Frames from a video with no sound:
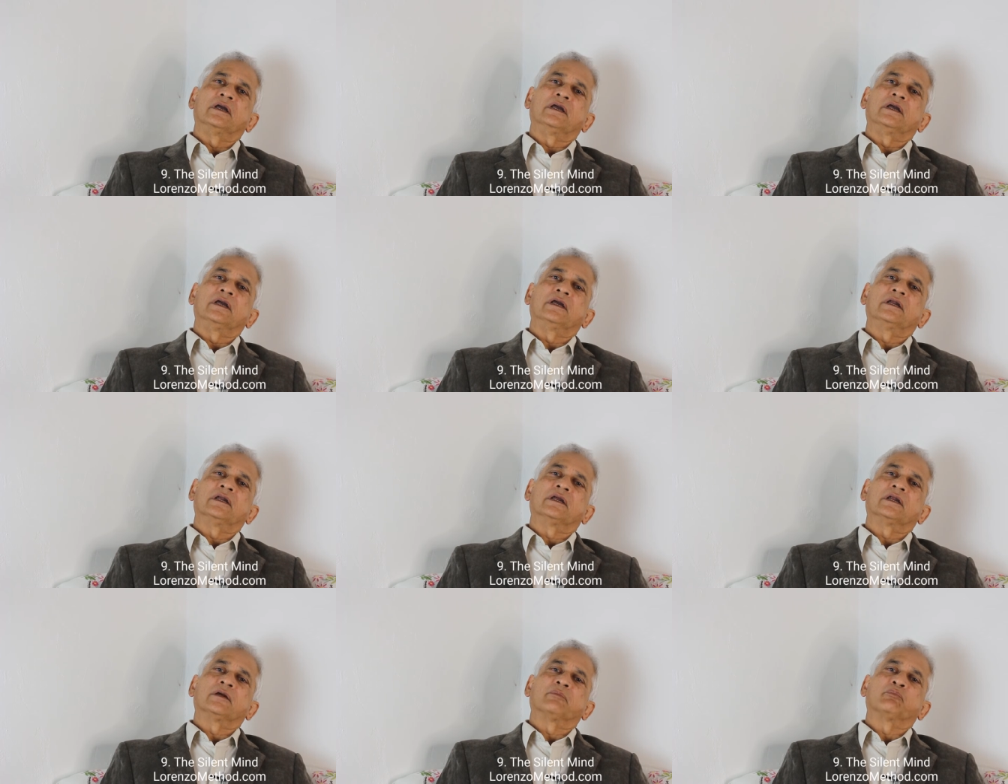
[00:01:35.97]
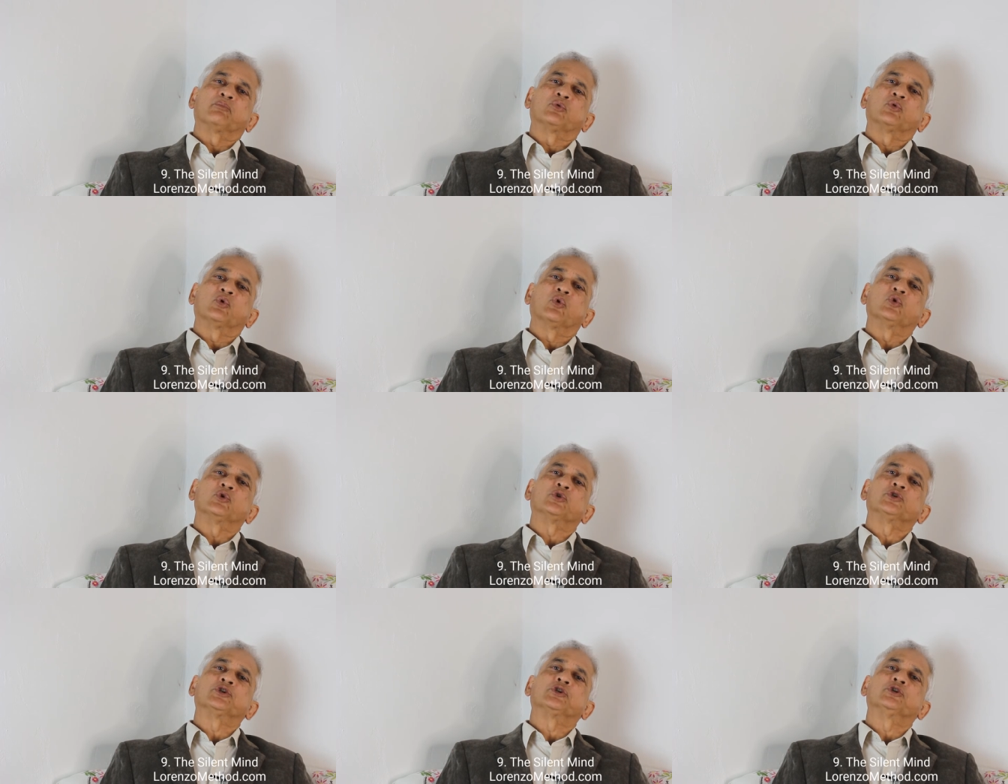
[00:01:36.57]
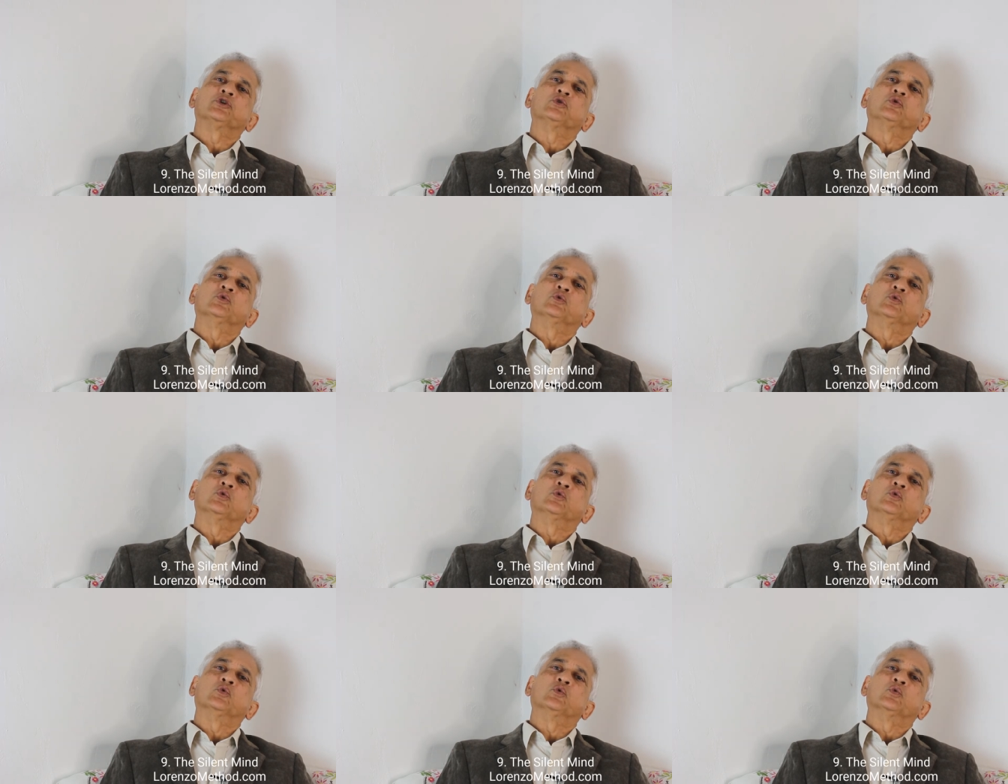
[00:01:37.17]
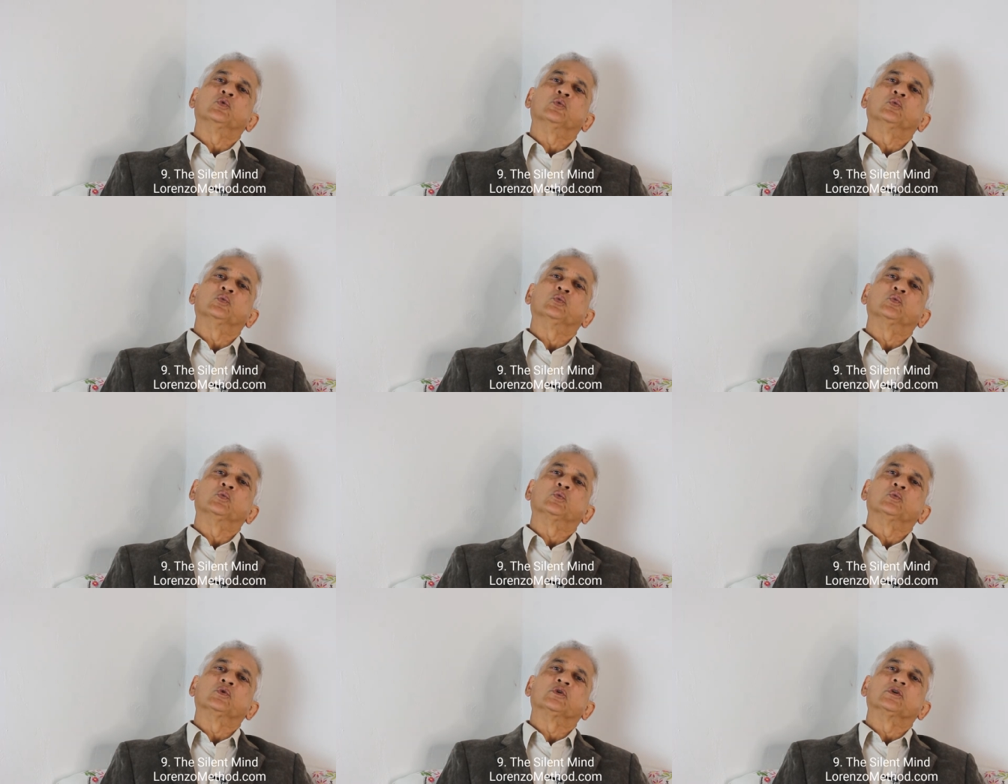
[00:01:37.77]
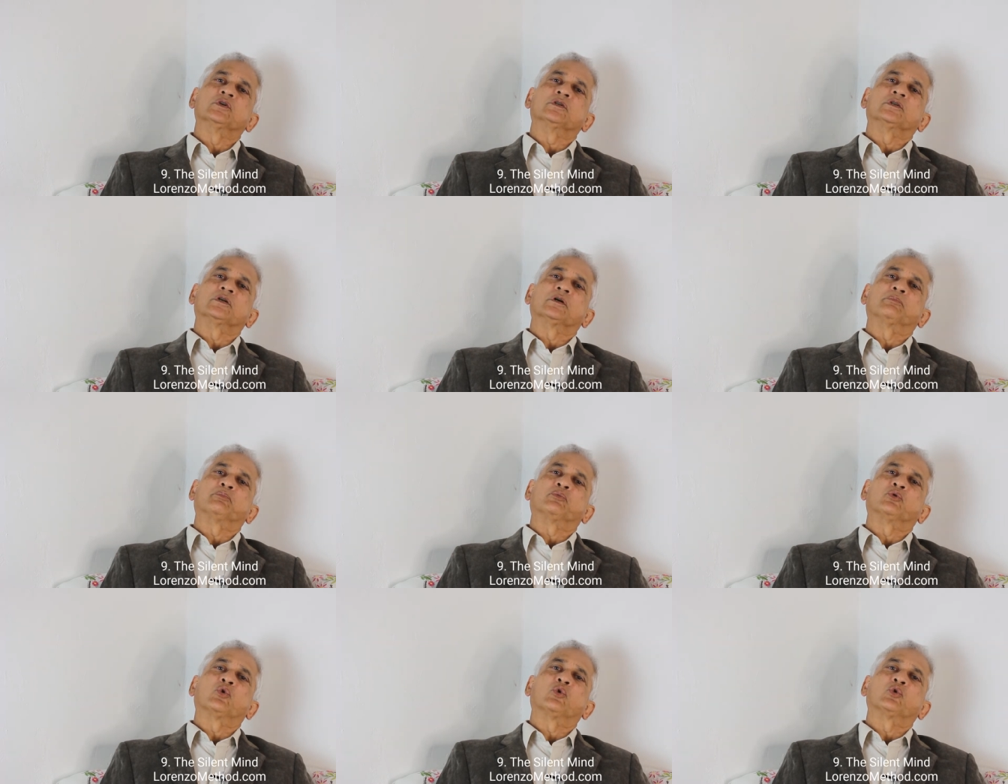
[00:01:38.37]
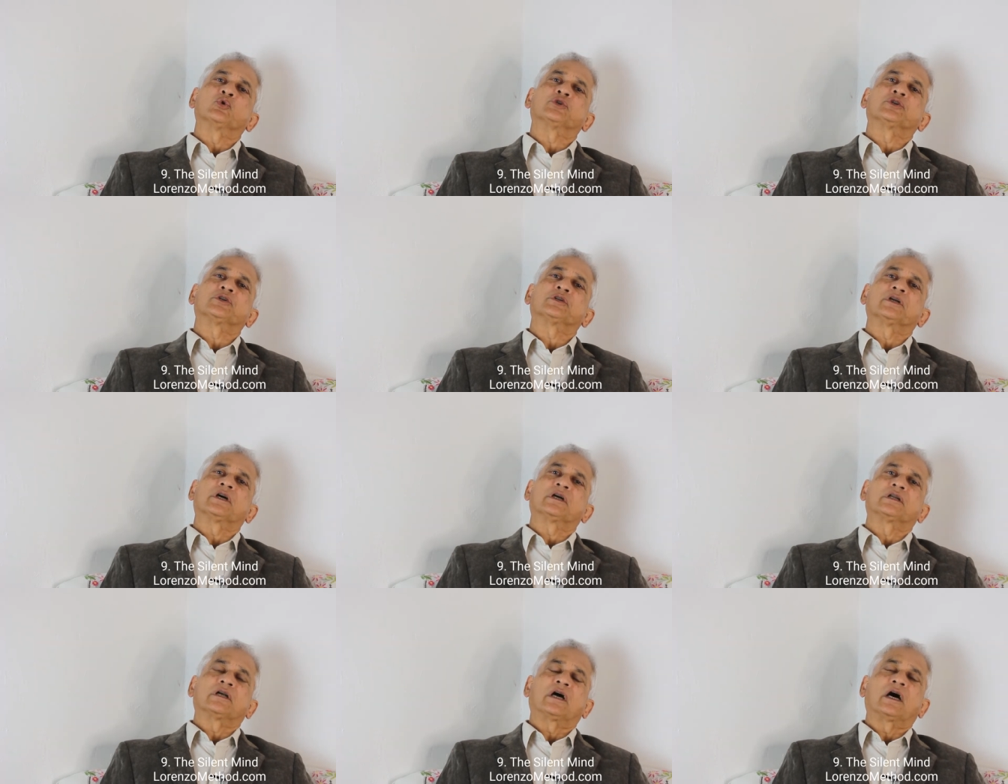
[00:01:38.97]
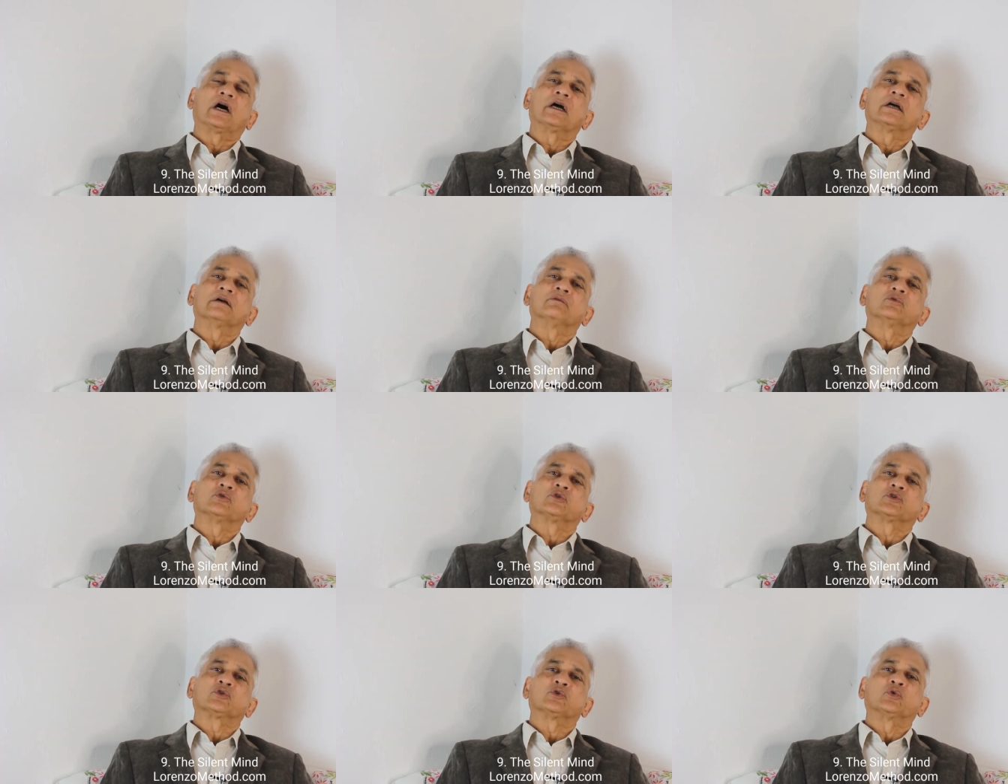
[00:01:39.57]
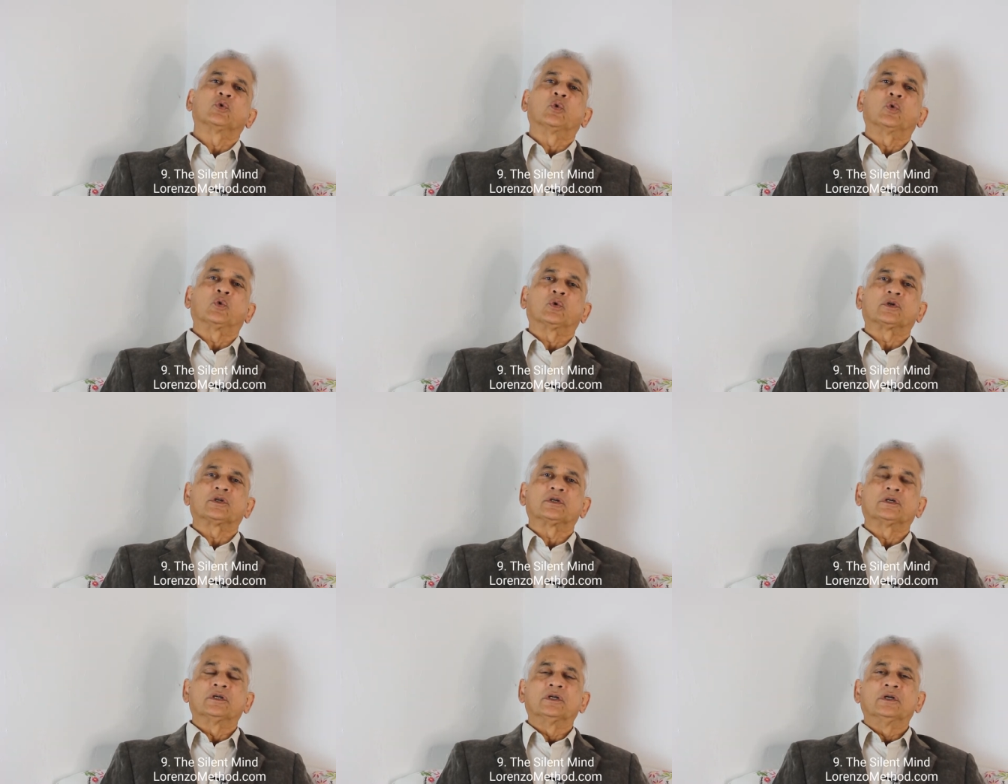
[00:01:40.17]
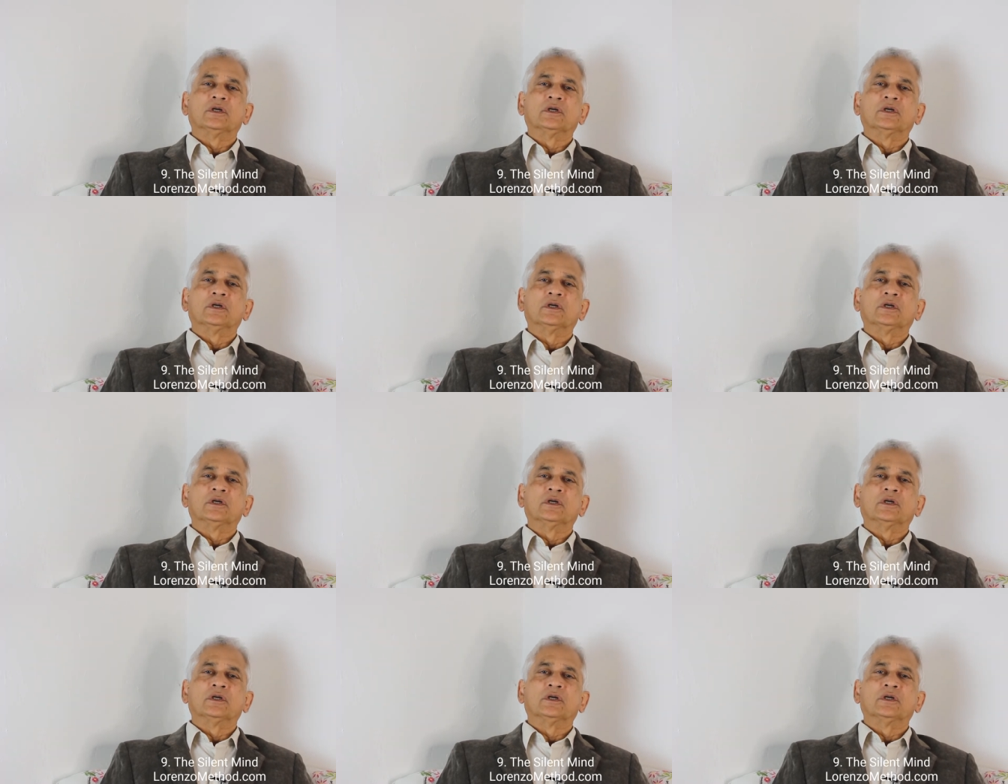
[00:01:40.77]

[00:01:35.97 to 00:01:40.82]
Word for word: in an approach to the approach that I was taught